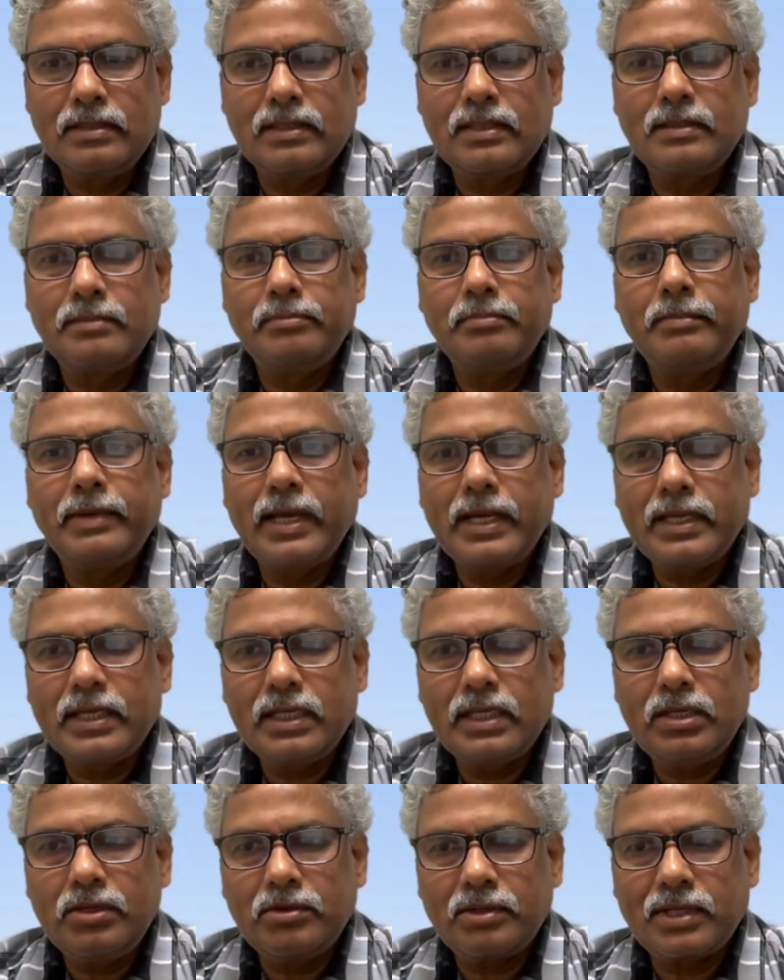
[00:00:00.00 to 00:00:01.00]
making
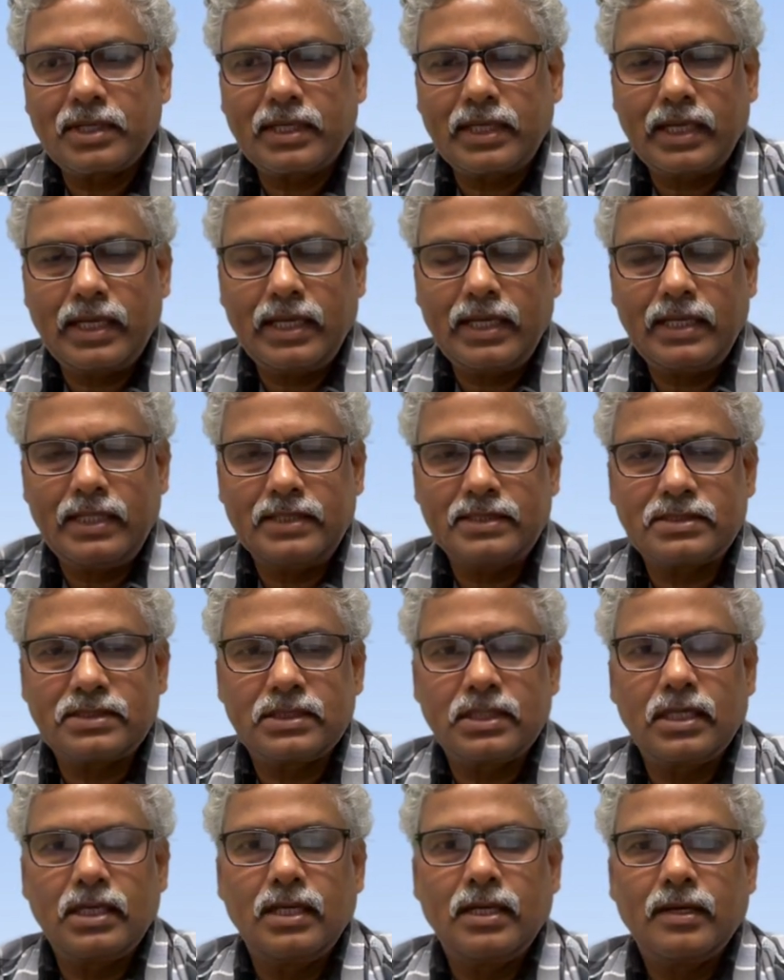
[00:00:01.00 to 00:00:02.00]
your case
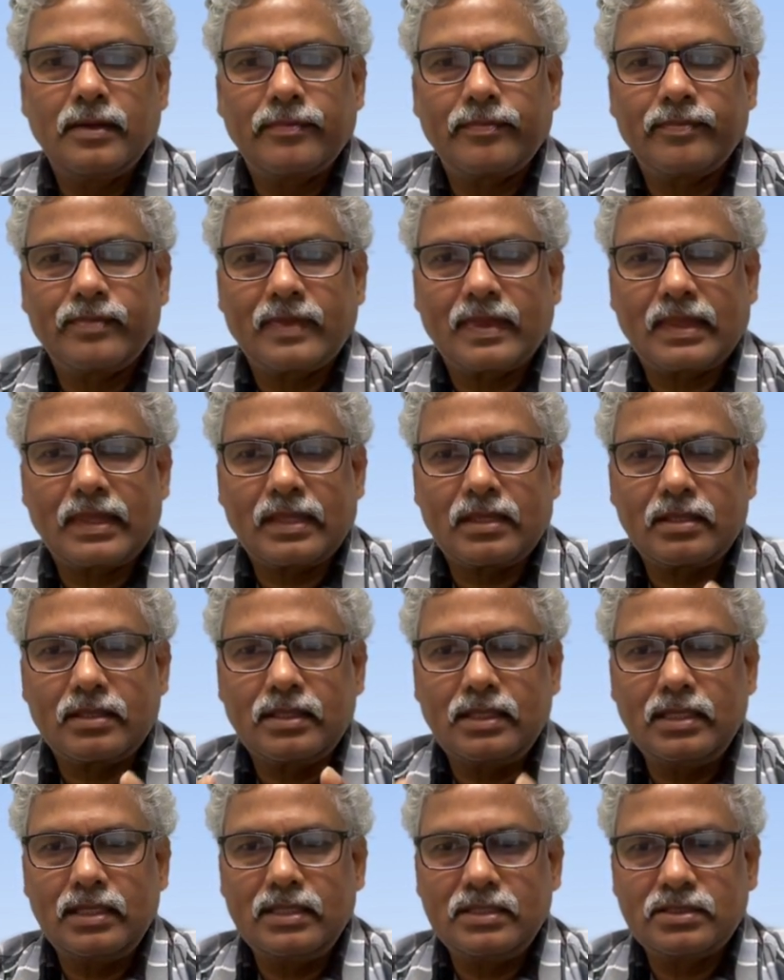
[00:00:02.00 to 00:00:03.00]

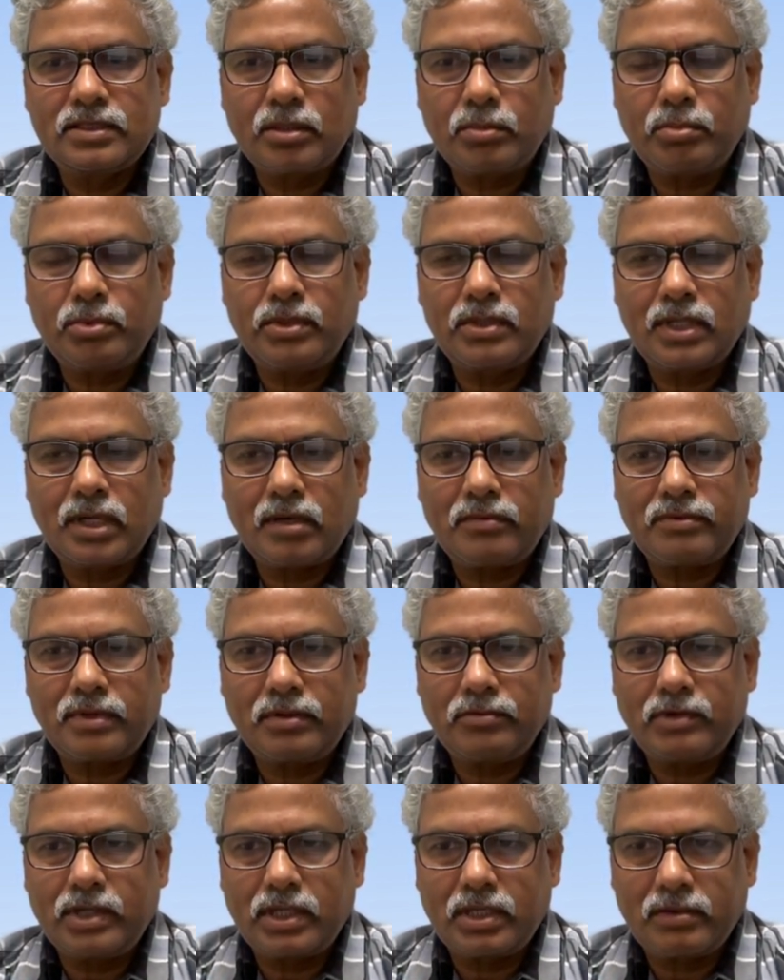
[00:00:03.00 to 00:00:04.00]
in support of
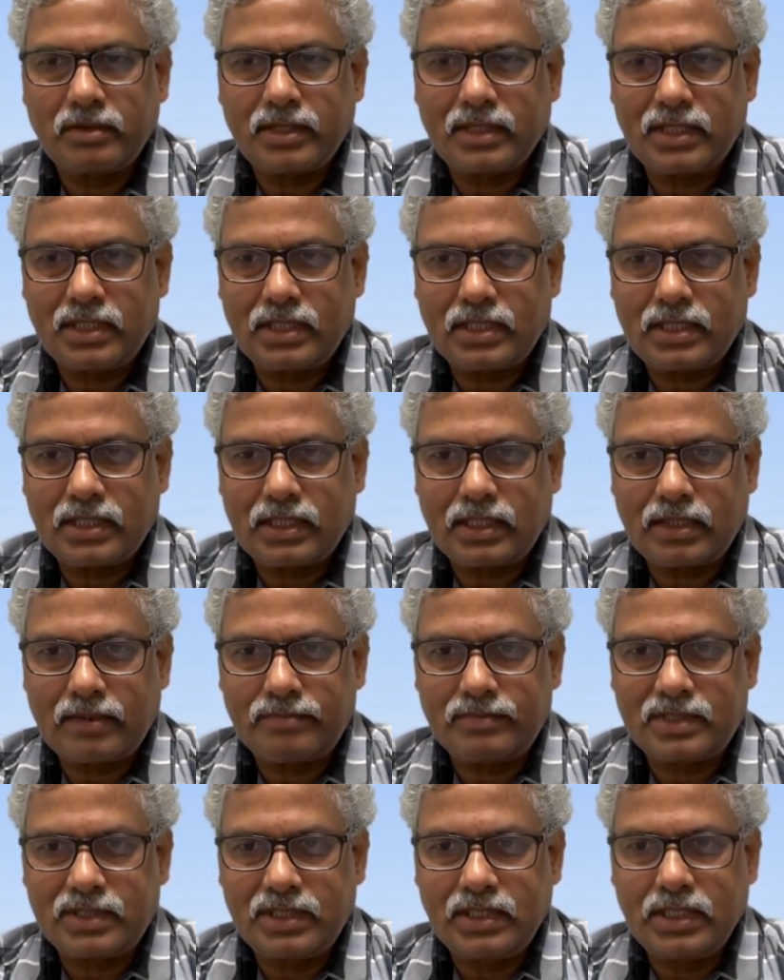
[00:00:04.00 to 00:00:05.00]
whatever that
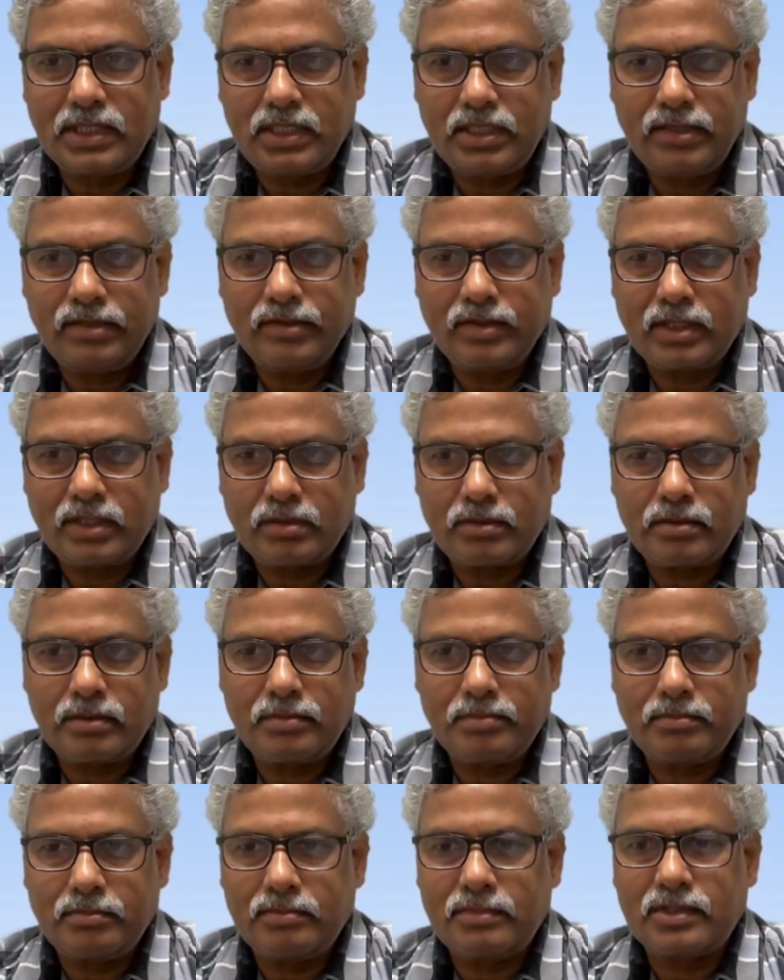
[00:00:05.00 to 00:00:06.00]
theory you are
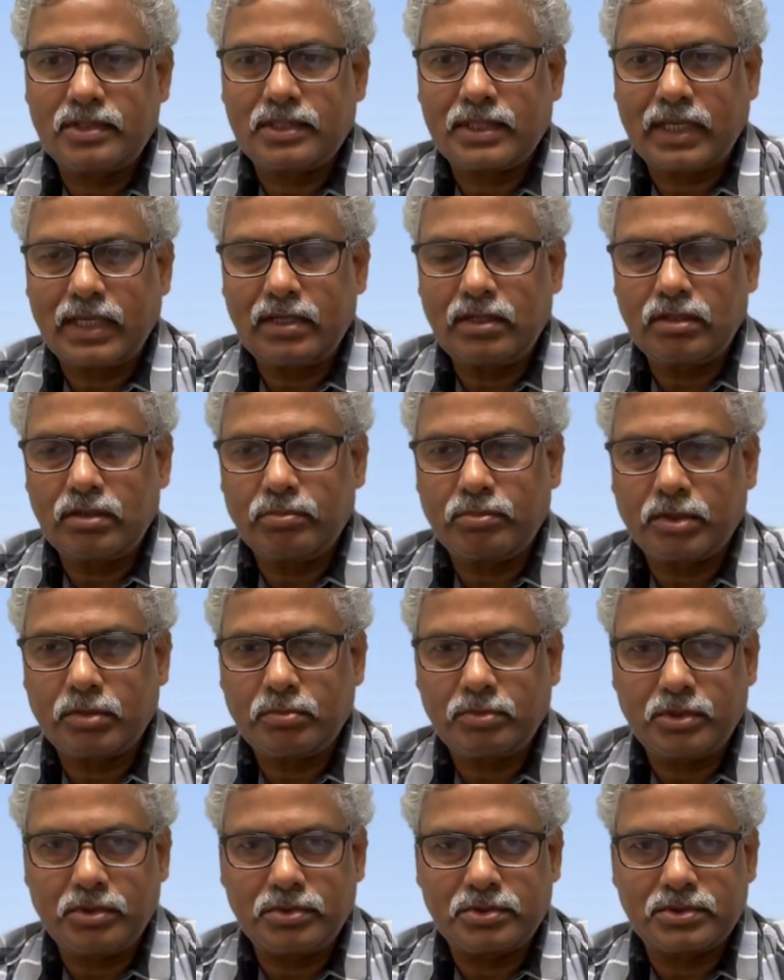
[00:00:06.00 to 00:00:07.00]
trying to
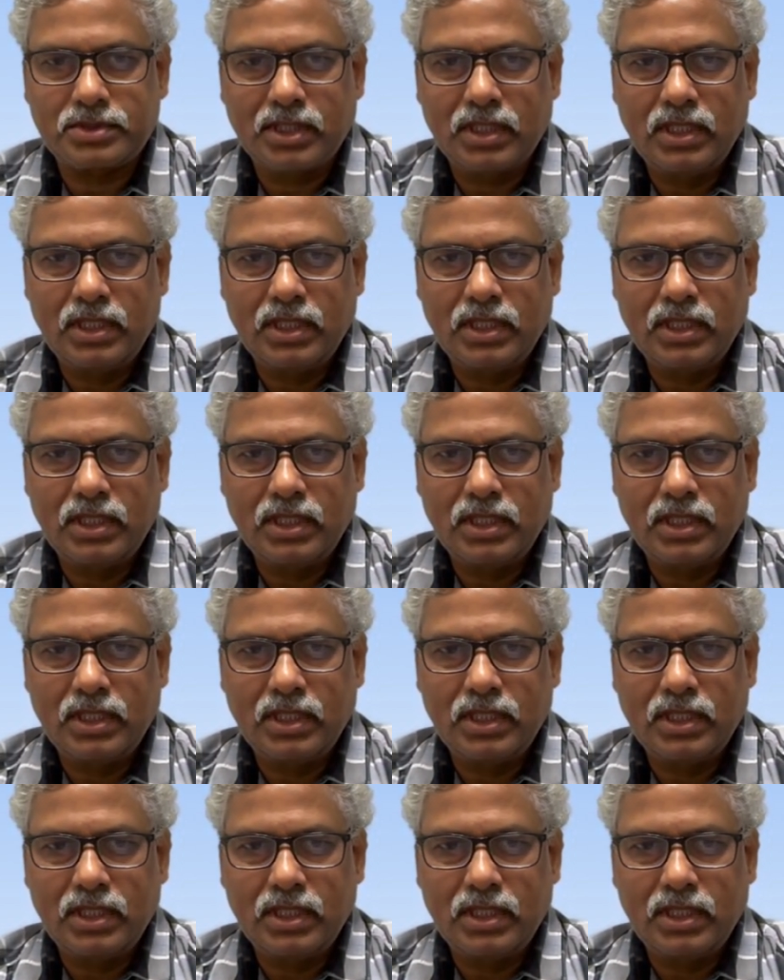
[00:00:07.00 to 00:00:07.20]
propose.